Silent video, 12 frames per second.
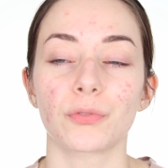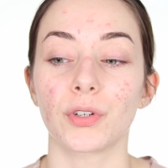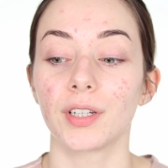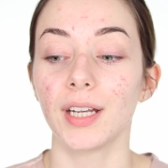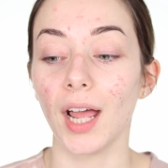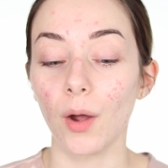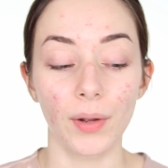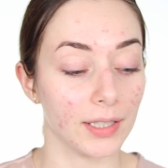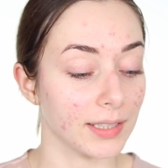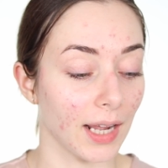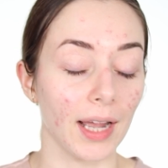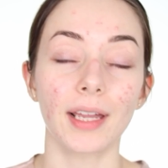for now,
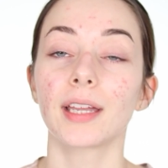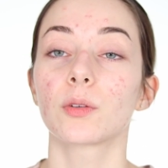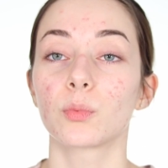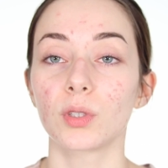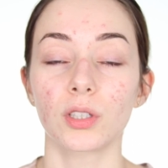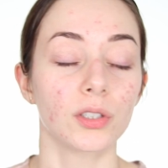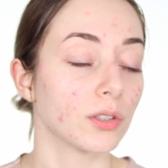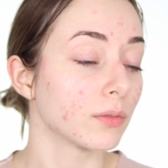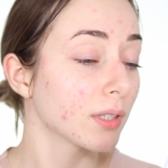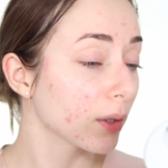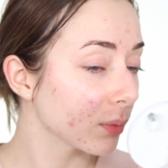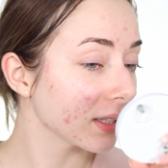it
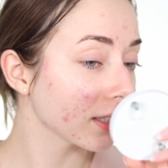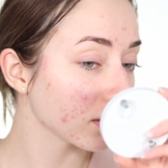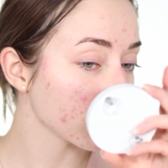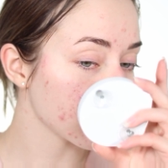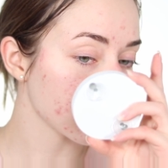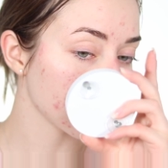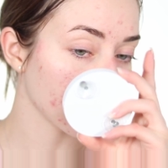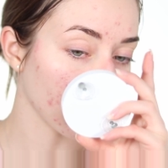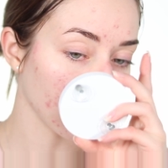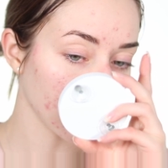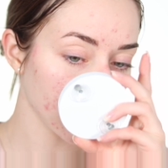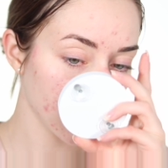really looks
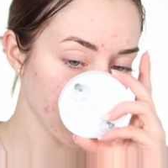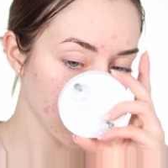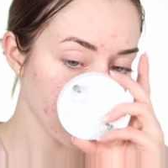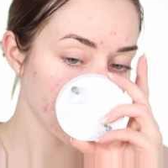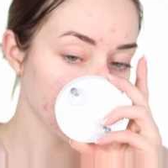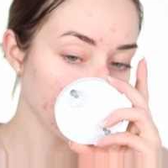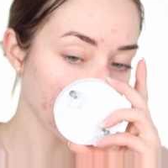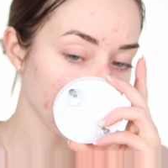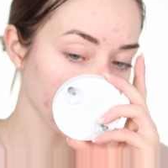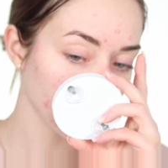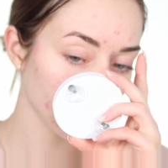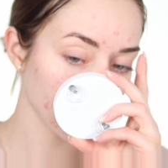good,
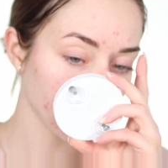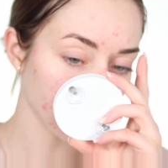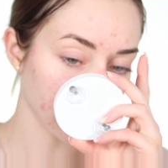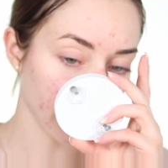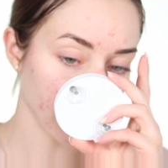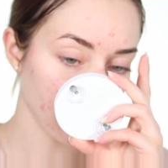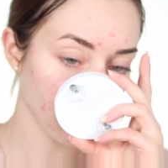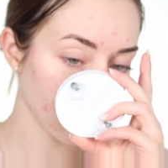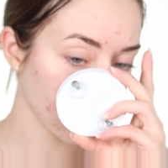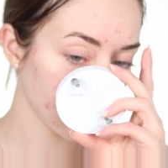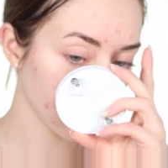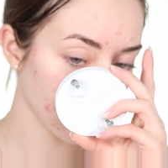especially with the light
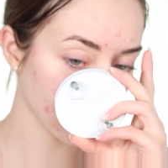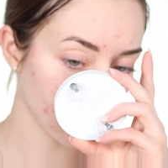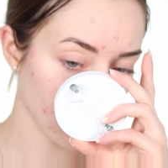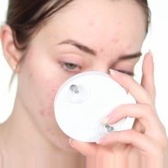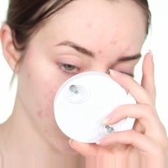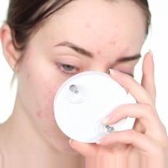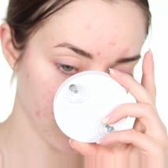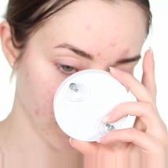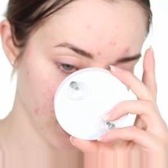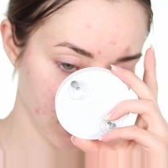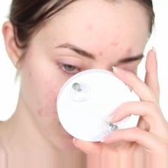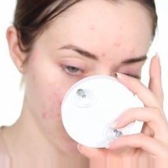on. Of course, my
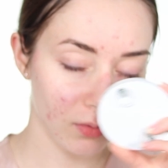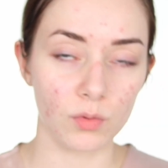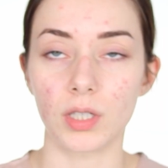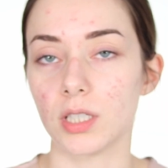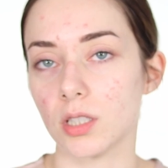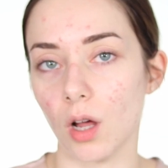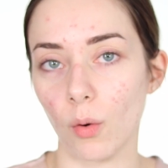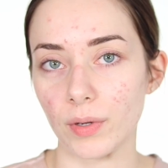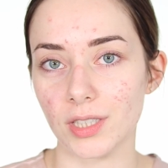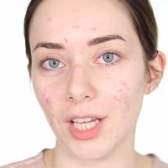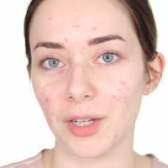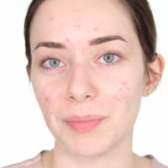skin is always
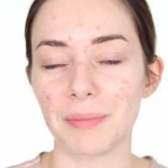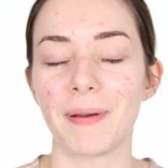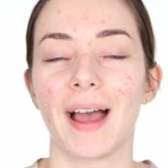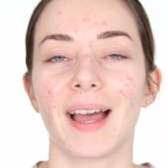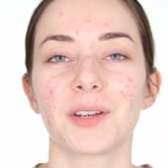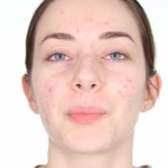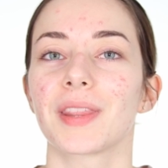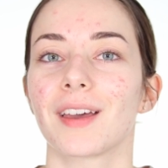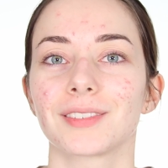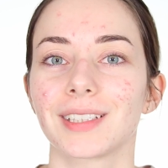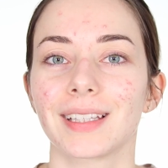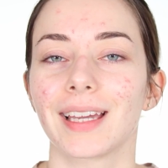gonna be bad without
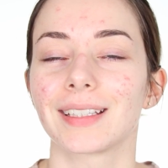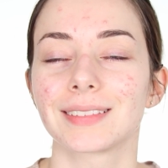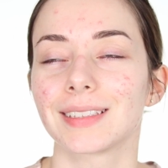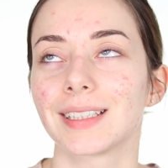the light.